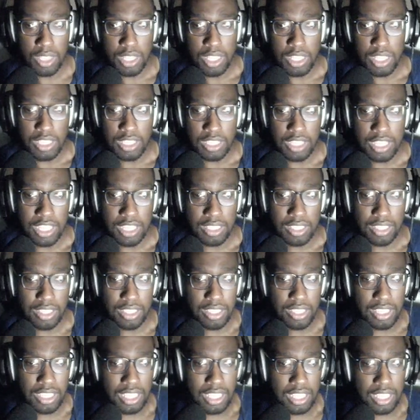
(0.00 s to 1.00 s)
King D D
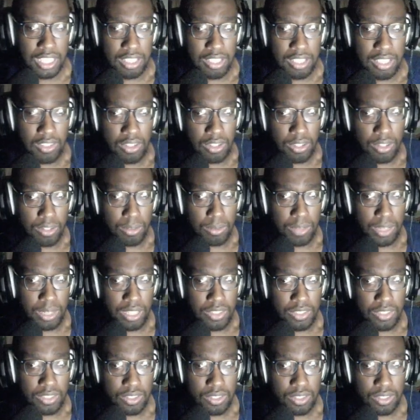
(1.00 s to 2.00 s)
D is already
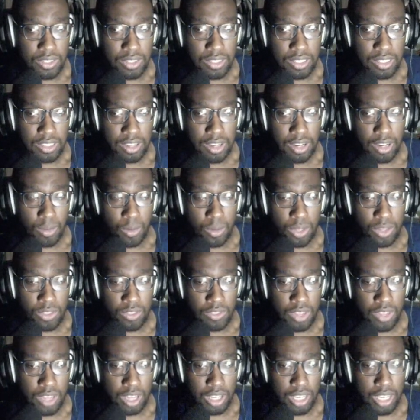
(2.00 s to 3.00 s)
down at one
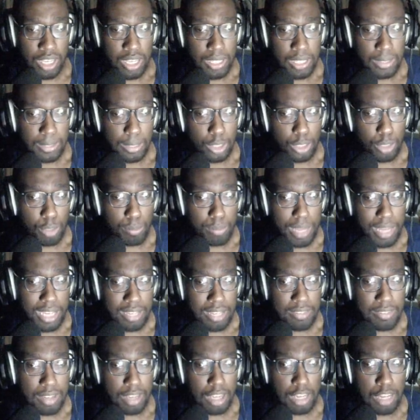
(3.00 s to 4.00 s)
stock. Little Mac
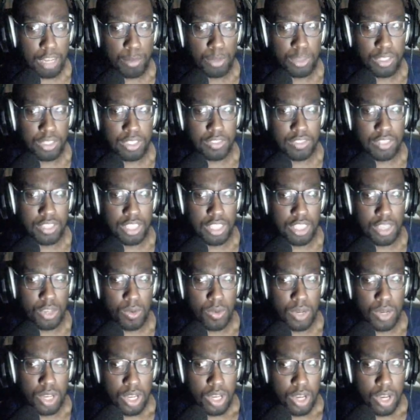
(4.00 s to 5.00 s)
is unable to continue.
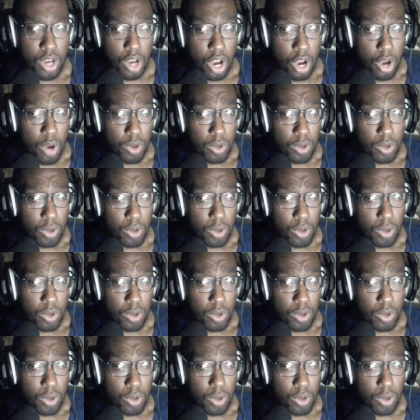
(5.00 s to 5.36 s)
Oh!